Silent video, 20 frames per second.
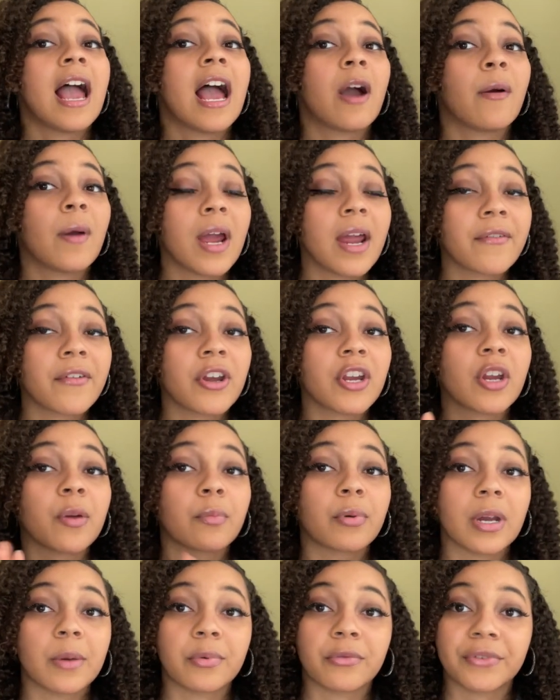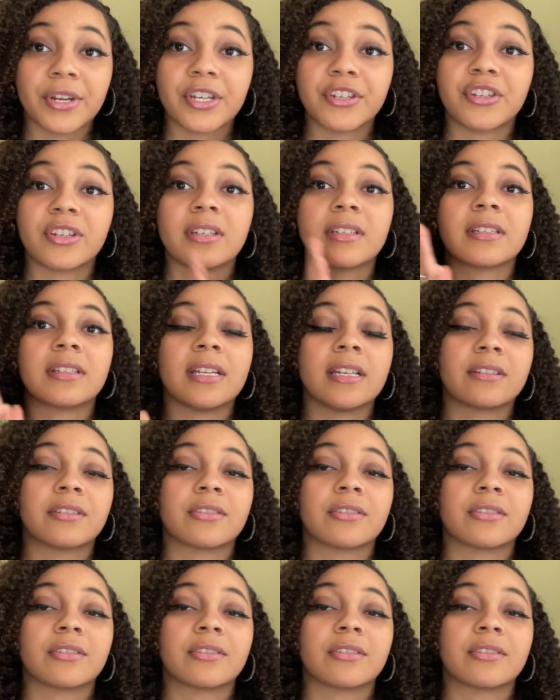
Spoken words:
However, your preparations need to